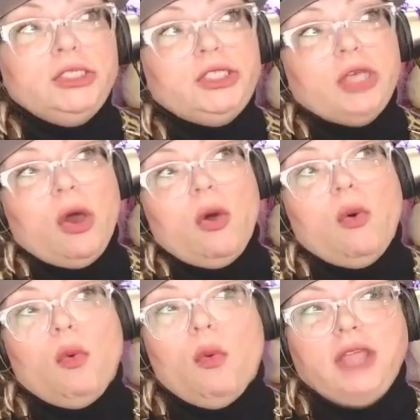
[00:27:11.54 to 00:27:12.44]

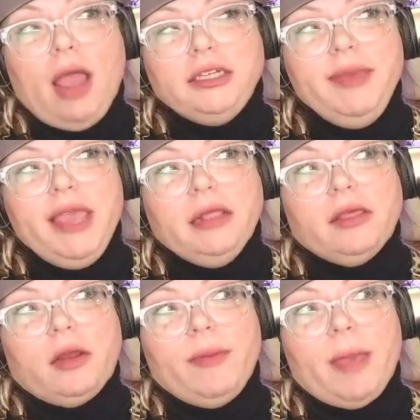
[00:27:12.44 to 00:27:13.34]
So talk to me a
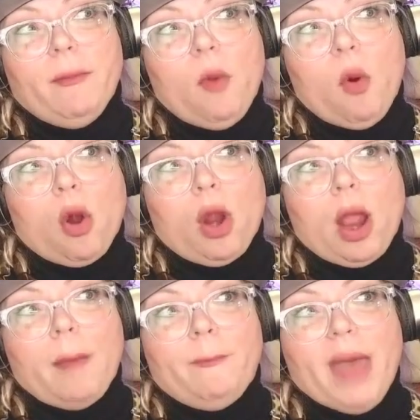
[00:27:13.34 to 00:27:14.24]
little bit
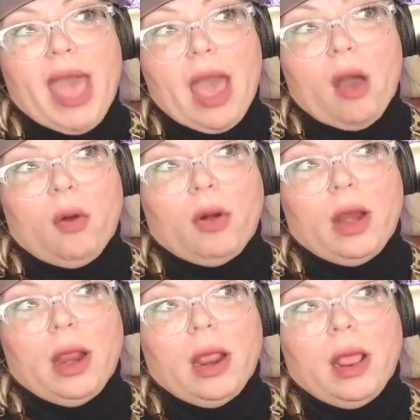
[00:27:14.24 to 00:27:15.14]
more about
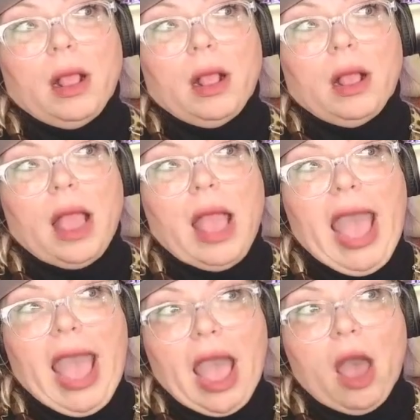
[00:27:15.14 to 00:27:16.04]

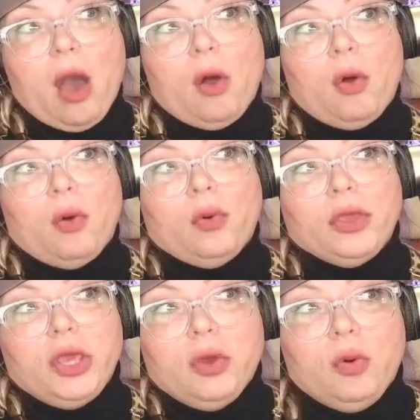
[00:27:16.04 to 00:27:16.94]
how
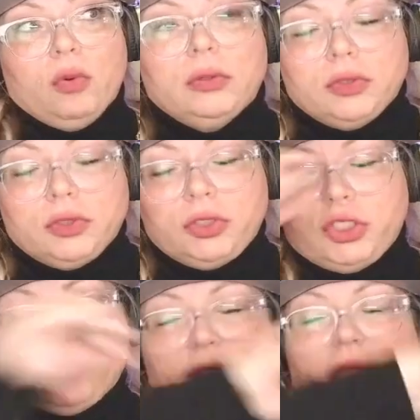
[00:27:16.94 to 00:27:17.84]
you
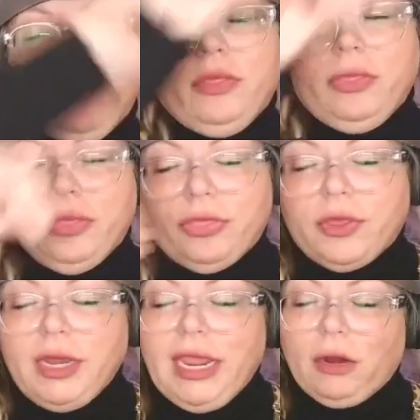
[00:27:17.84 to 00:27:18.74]
string
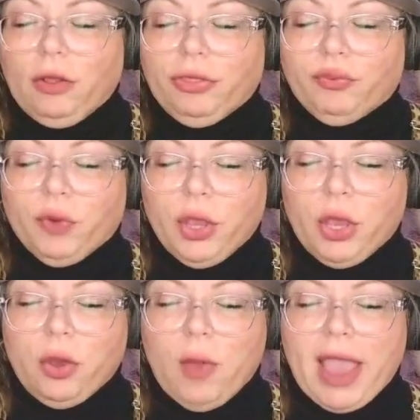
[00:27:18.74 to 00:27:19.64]
the needle
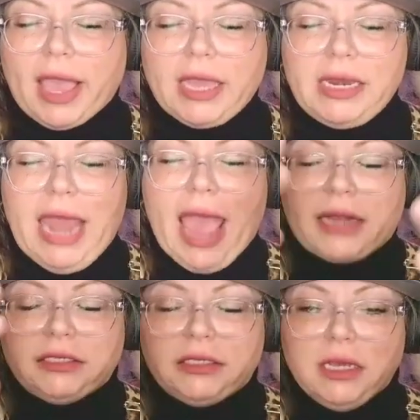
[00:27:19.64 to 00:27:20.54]
through and
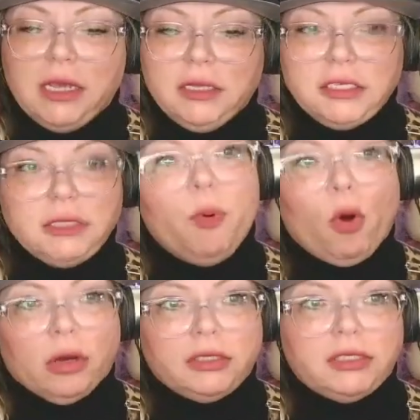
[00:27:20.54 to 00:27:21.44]
connect
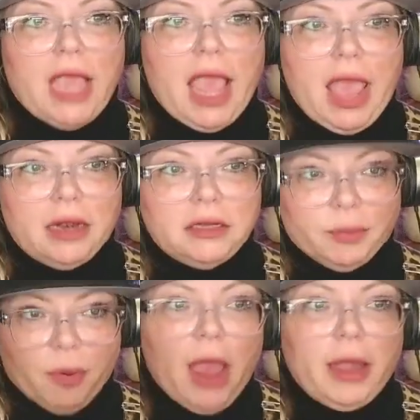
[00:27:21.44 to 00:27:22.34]
sports and
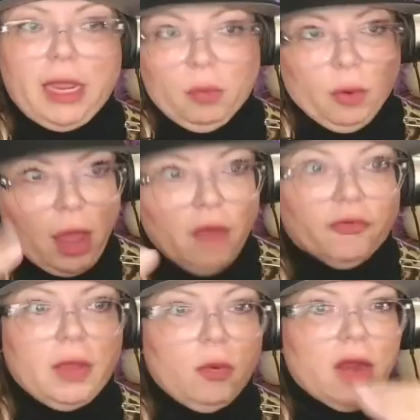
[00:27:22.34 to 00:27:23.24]
sobriety,
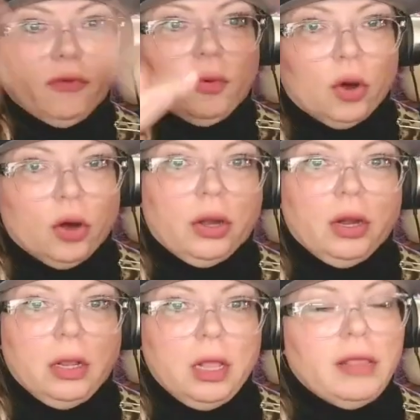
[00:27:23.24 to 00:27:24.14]
recovery, whatever word.
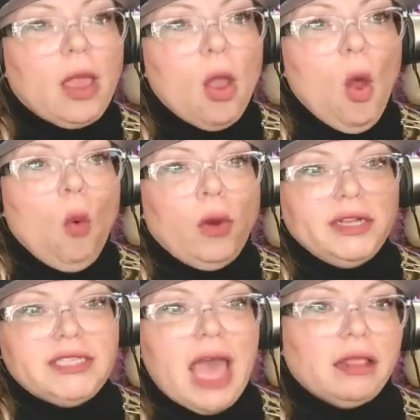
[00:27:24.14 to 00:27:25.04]
Like, what
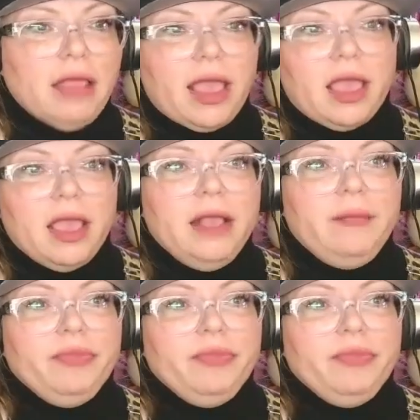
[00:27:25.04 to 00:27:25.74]
is that like?